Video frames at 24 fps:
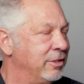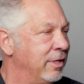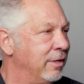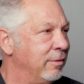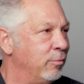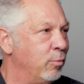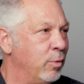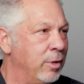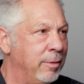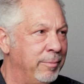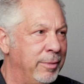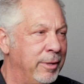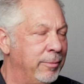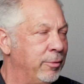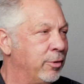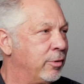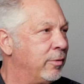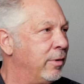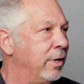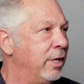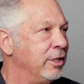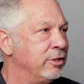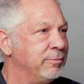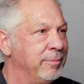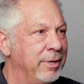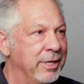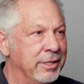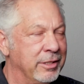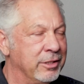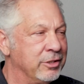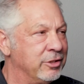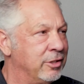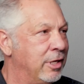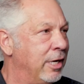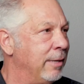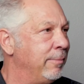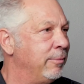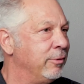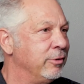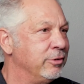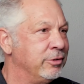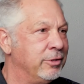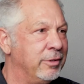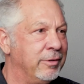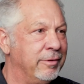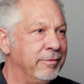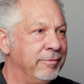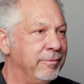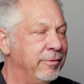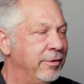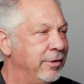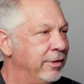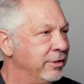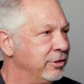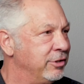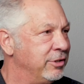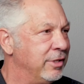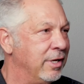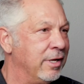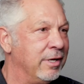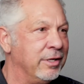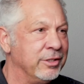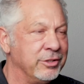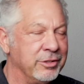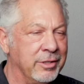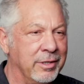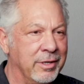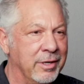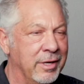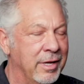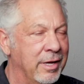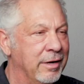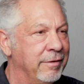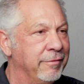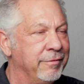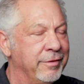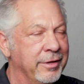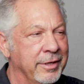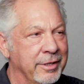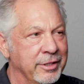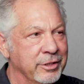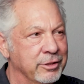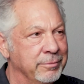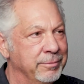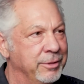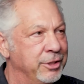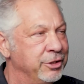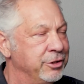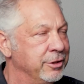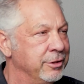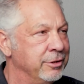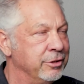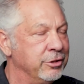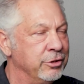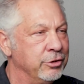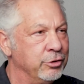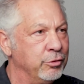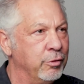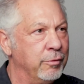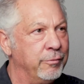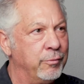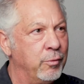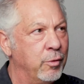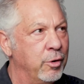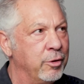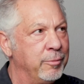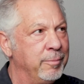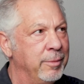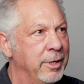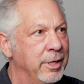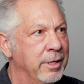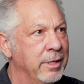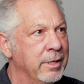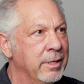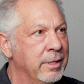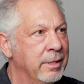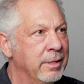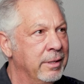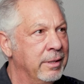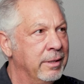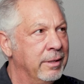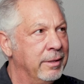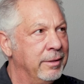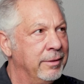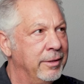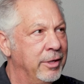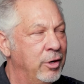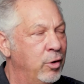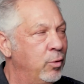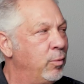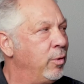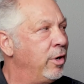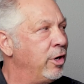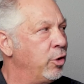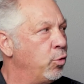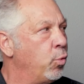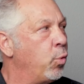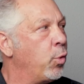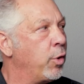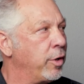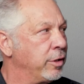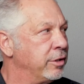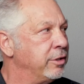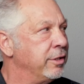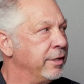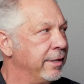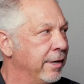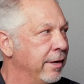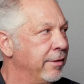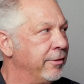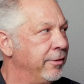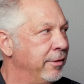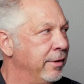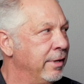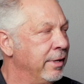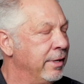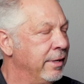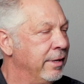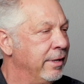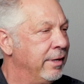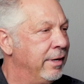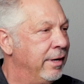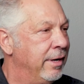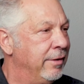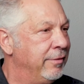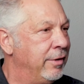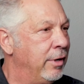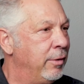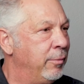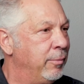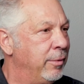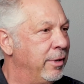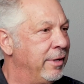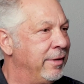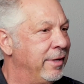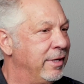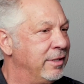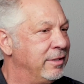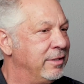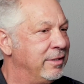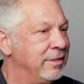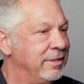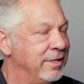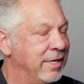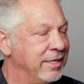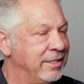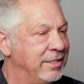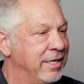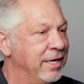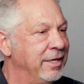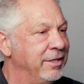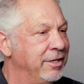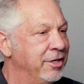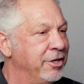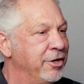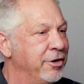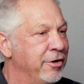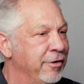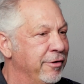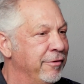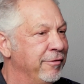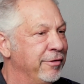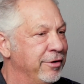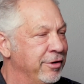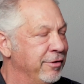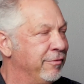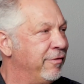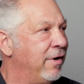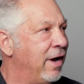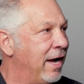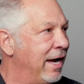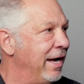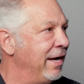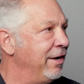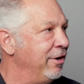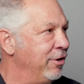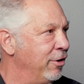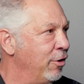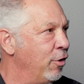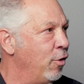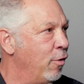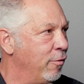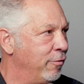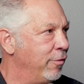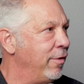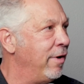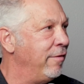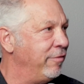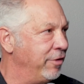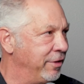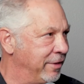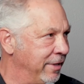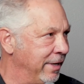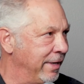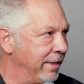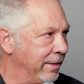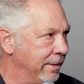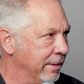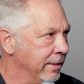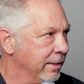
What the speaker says: They win people to Christ, make disciples. They're very zealous in a lot of things, missions and so forth, but they don't really work together. And they tend to divide over everything.